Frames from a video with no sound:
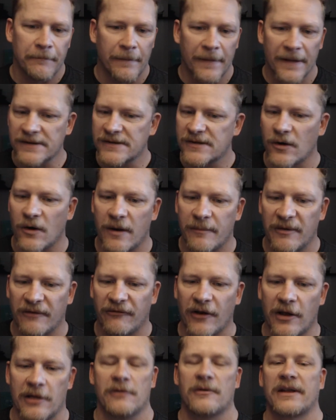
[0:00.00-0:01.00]
So I've been
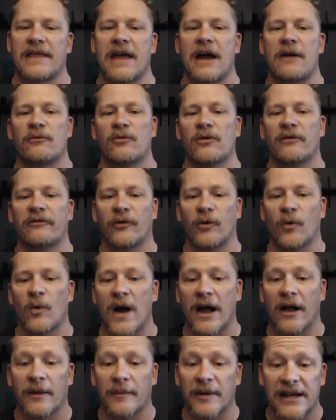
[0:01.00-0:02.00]
following that rule for a
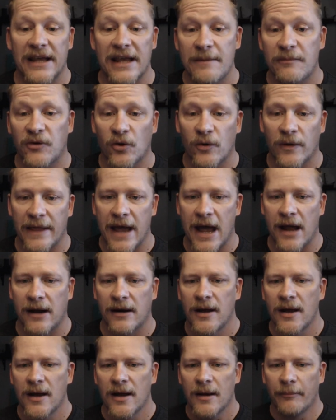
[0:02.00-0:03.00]
while. I'm going to keep doing that.
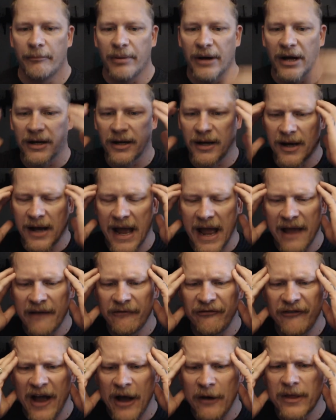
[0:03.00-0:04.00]
But uh, I have
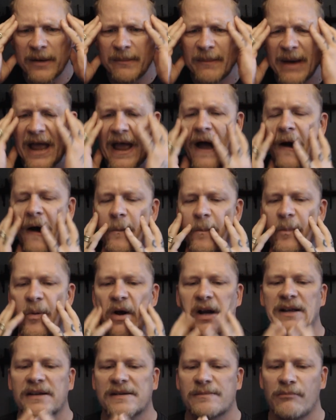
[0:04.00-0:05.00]
found that my output
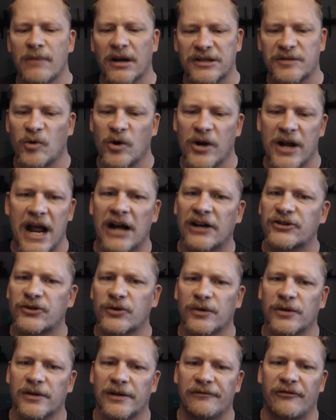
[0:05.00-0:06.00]
is much more
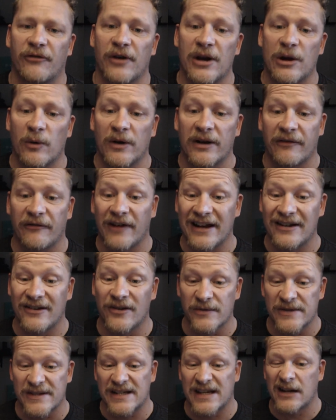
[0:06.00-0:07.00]
natural and frequent if I
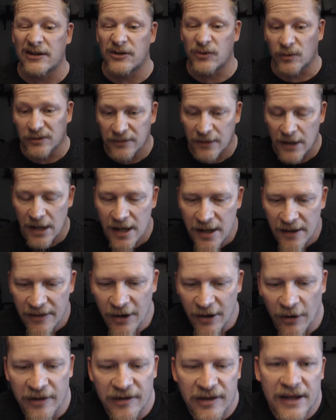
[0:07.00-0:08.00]
don't schedule. The
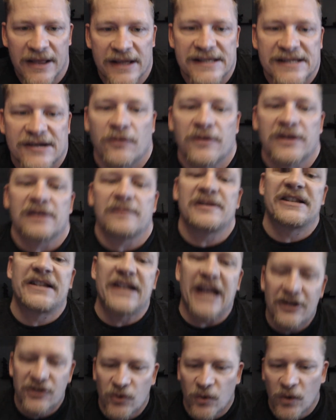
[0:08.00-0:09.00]
only thing that's going to be
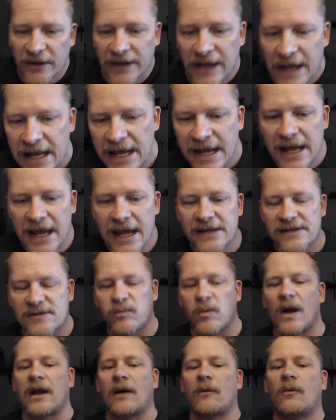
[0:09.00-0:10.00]
scheduled is
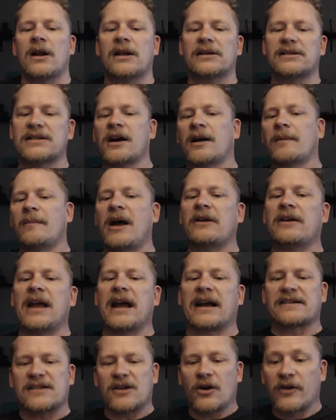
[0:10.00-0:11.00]
what I want to talk about
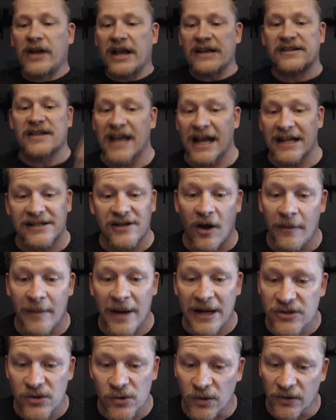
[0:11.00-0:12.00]
next. Okay, so that's all my
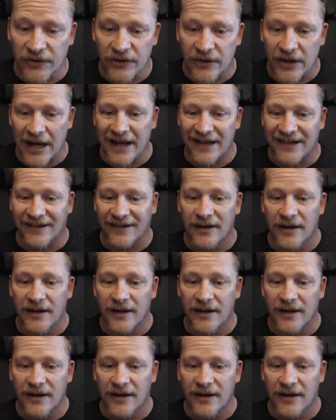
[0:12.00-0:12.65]
tools, you guys.